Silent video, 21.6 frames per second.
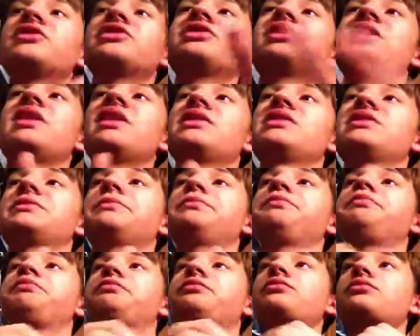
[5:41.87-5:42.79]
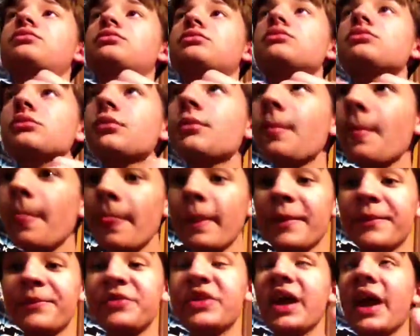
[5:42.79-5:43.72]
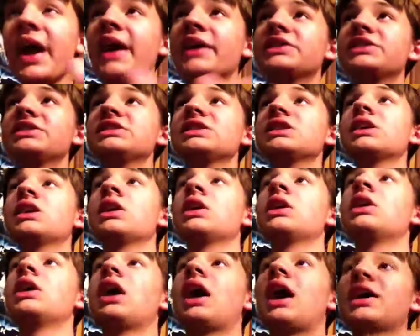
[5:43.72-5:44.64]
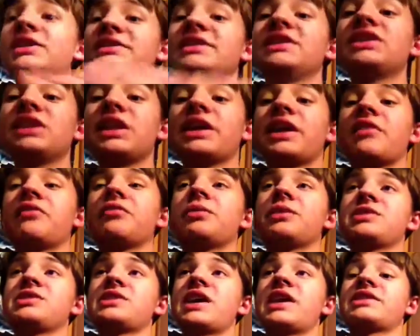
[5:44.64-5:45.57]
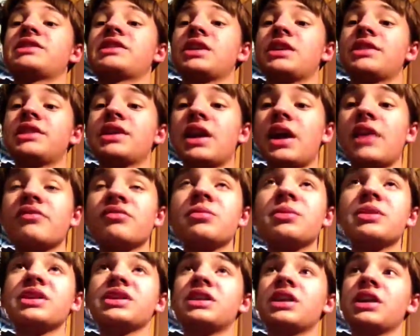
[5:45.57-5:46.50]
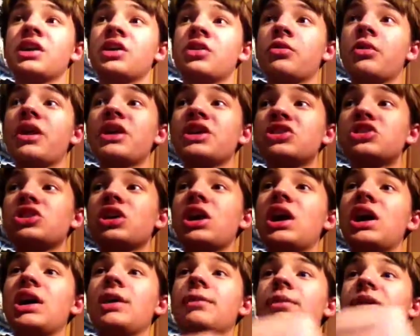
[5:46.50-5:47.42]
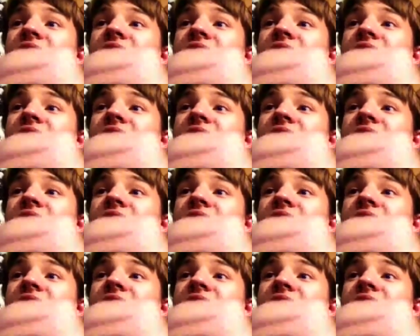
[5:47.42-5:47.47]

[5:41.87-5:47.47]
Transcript: to say this. The acting, I did like everybody's acting. I think everybody did a great job